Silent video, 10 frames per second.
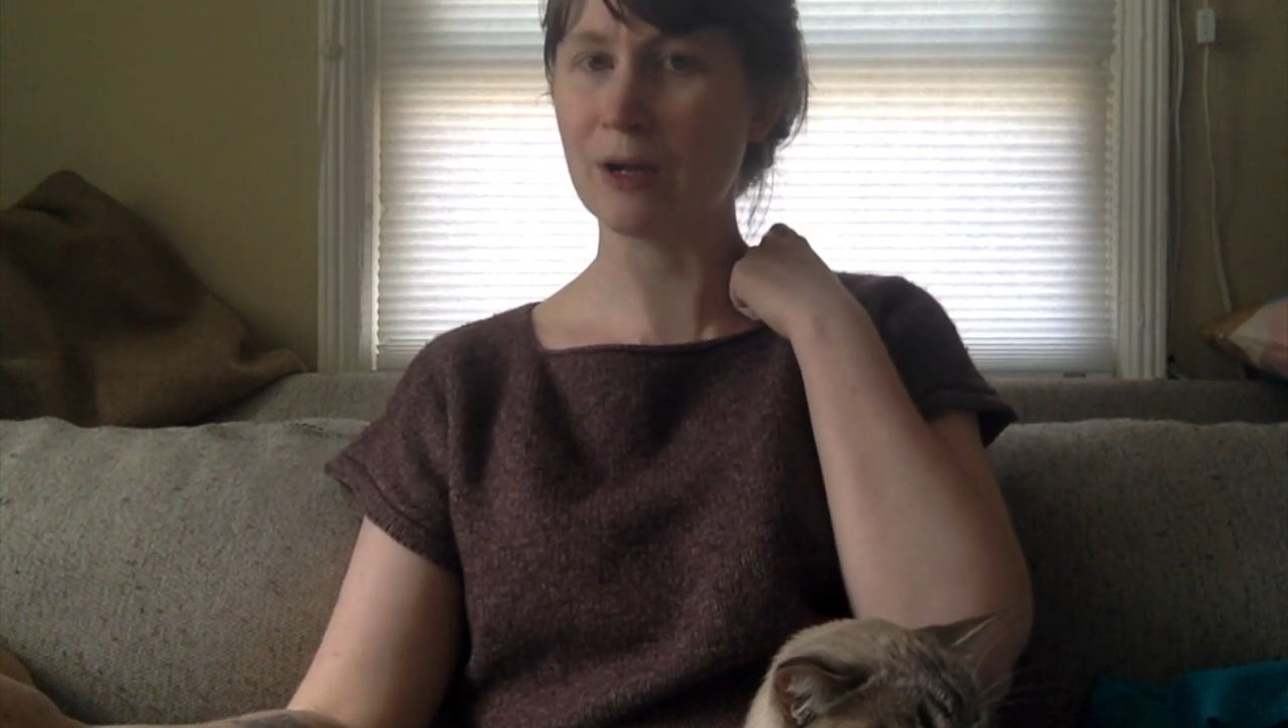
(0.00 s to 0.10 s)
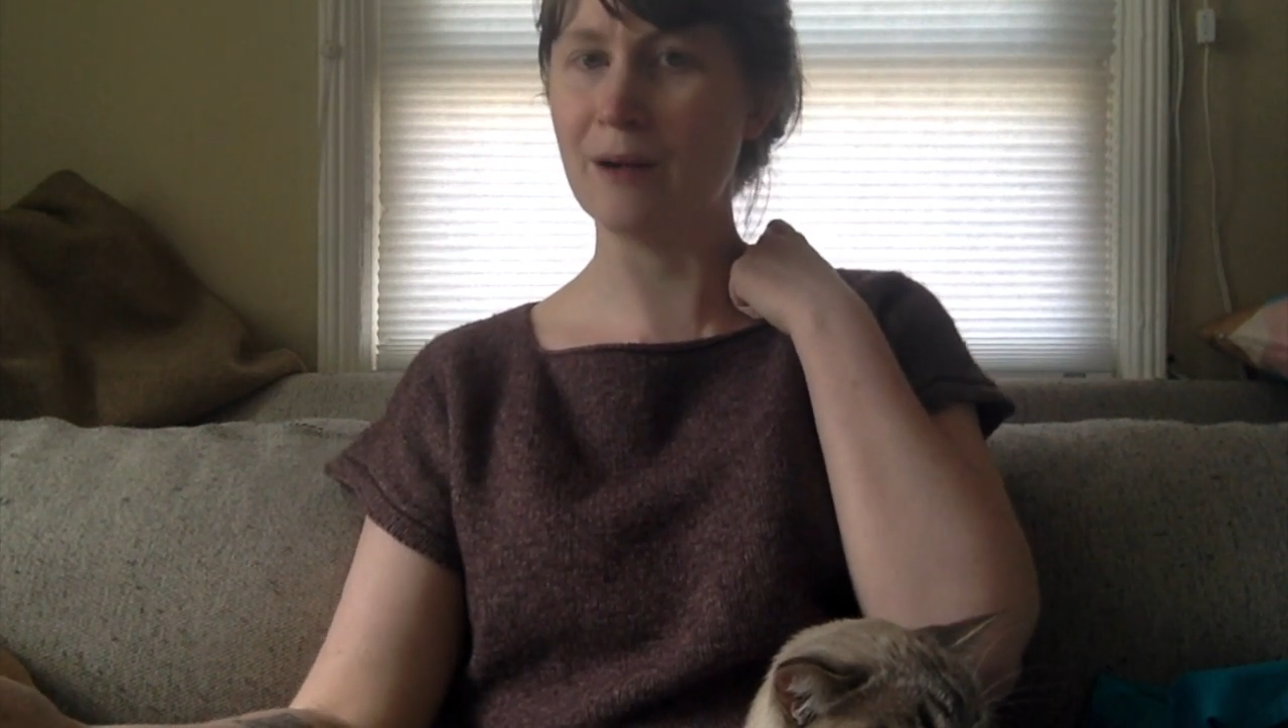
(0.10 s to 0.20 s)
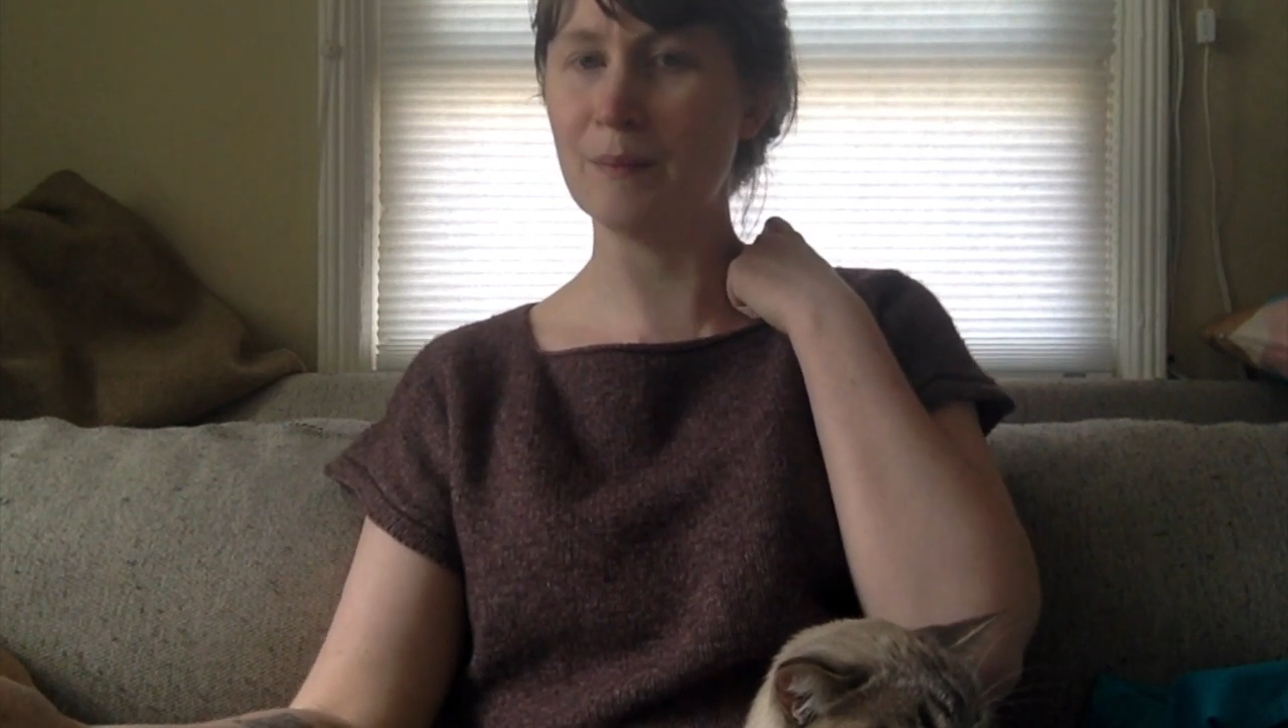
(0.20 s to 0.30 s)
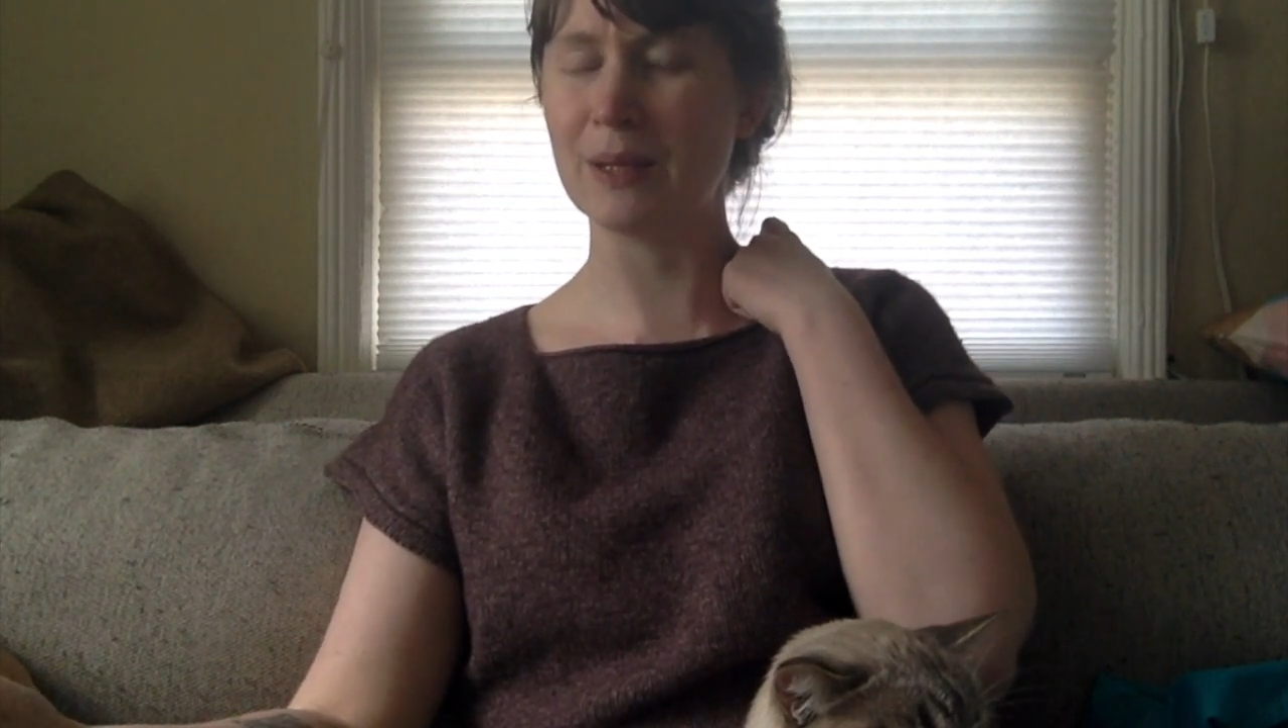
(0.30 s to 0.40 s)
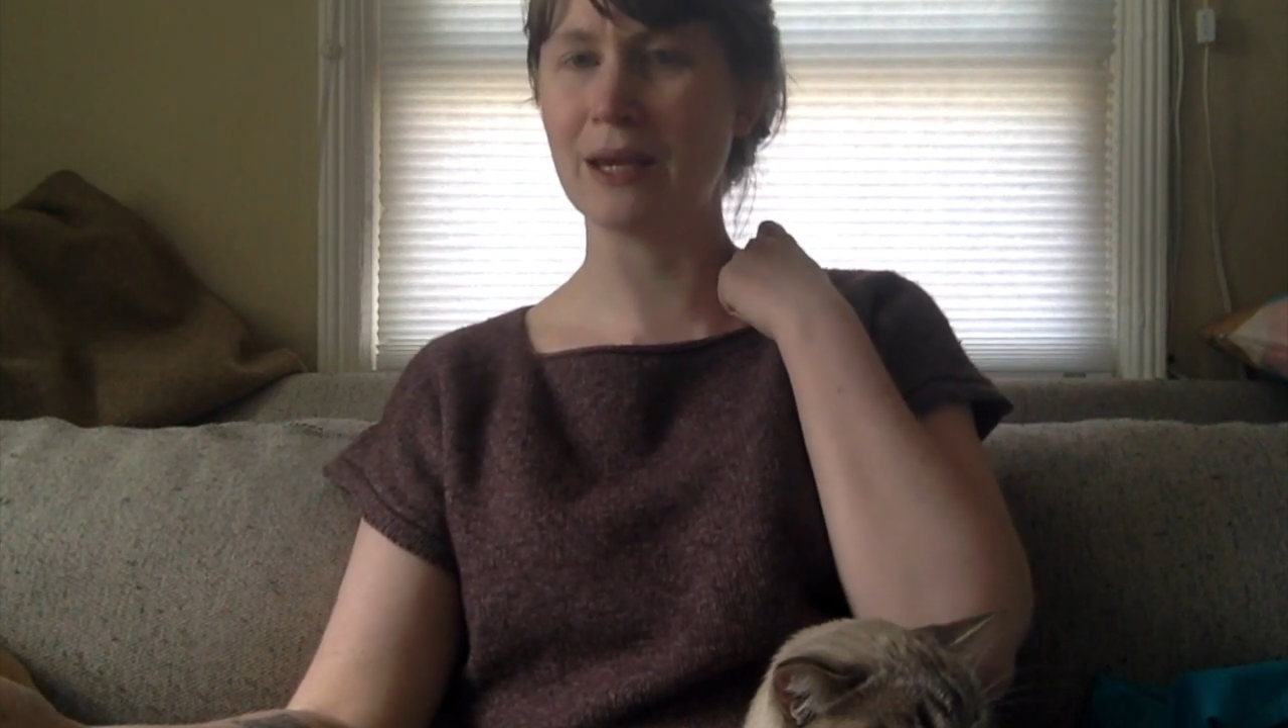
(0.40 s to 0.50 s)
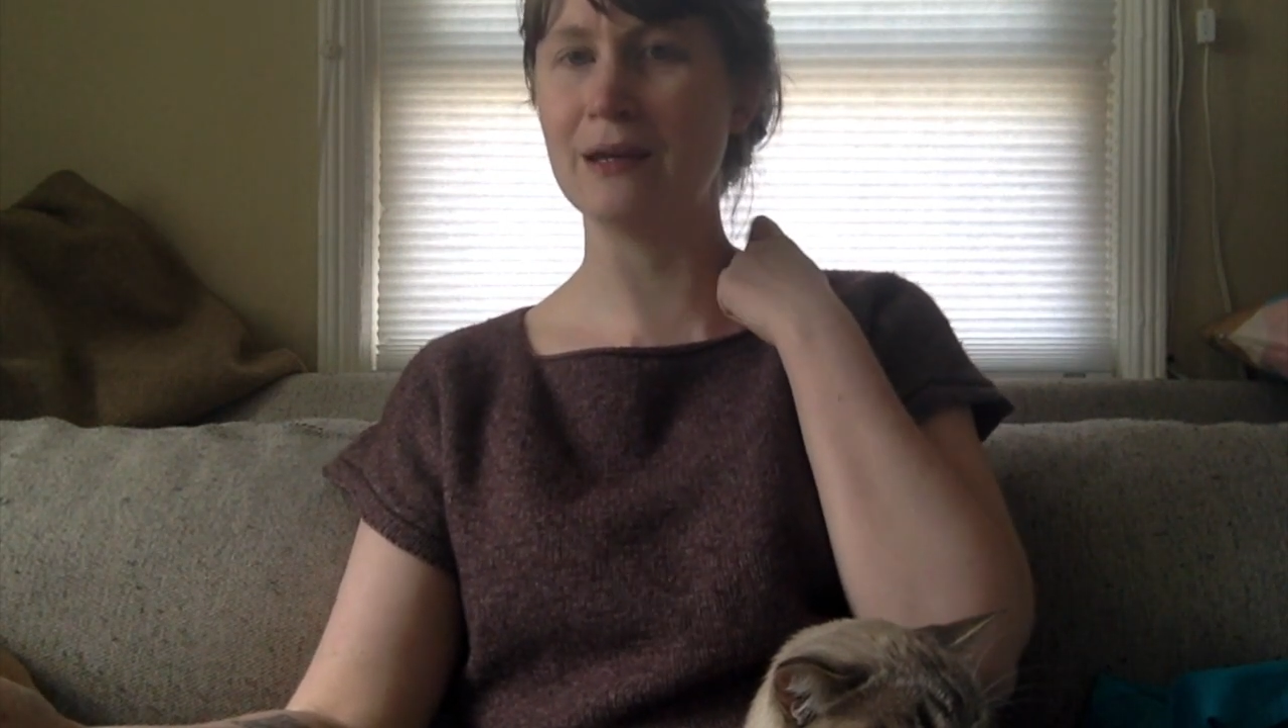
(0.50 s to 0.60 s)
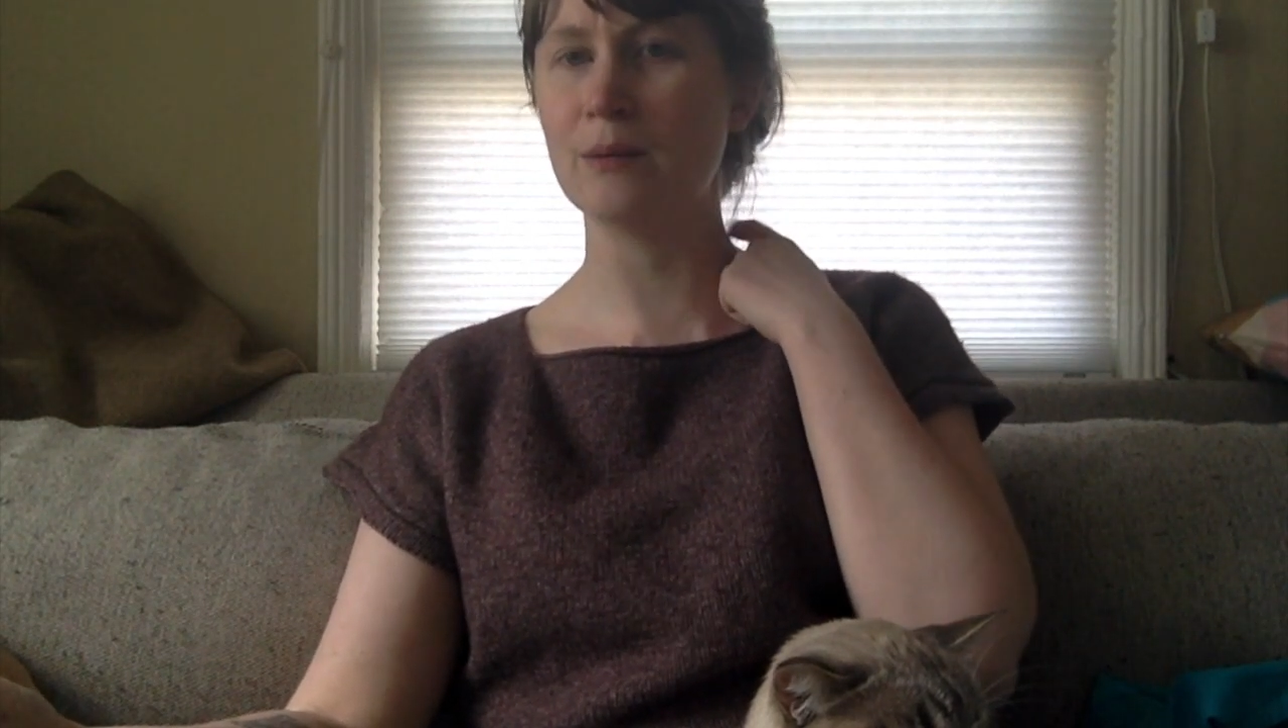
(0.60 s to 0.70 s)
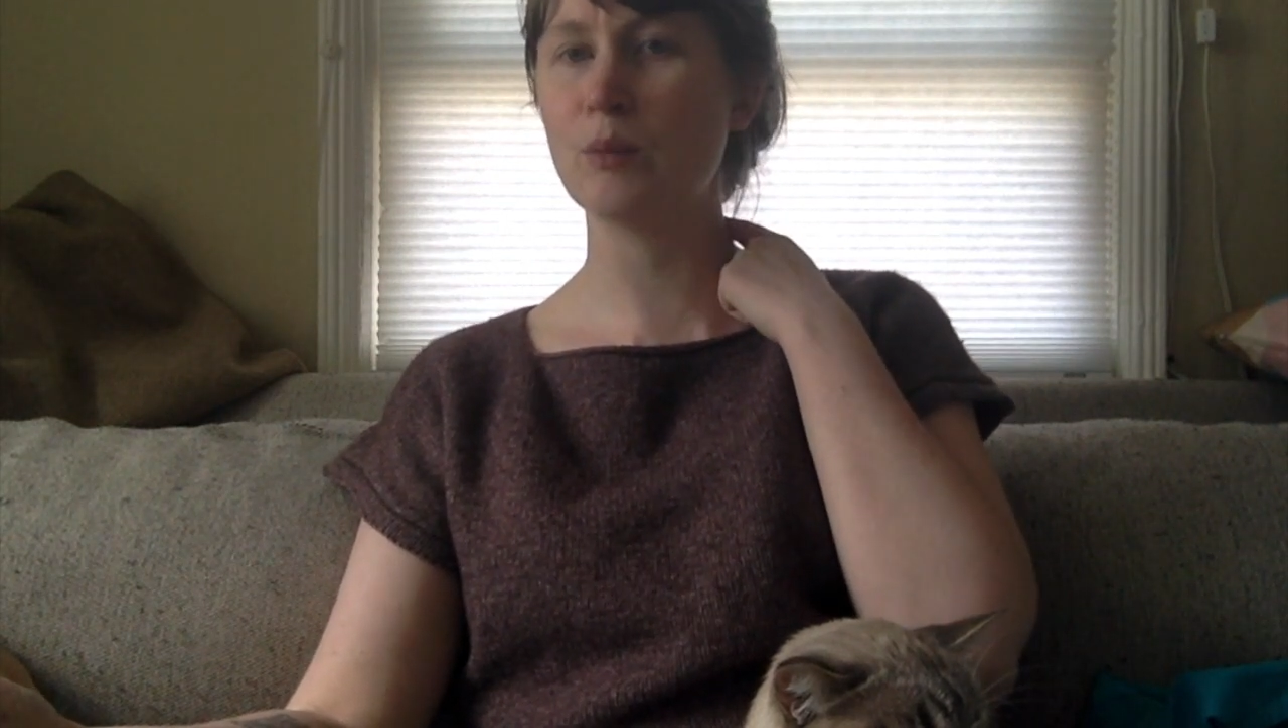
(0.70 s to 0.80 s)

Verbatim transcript: complicated